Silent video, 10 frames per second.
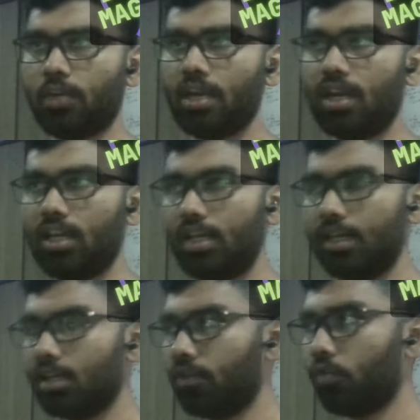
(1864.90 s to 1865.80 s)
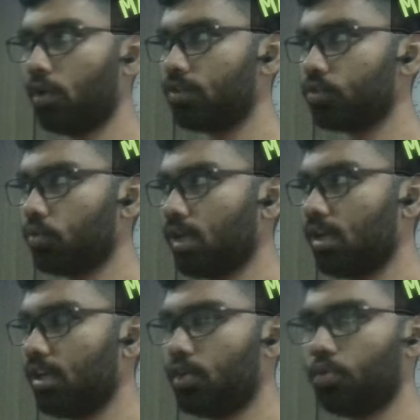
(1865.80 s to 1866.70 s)
when I delete a vault, so I'll
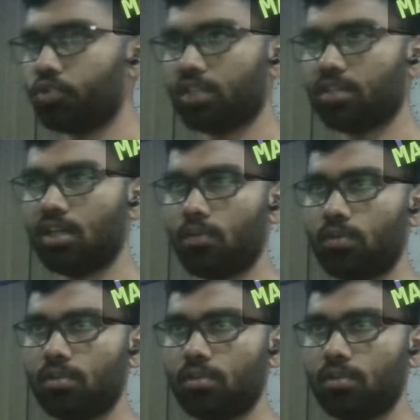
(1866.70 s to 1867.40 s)
need to check that out.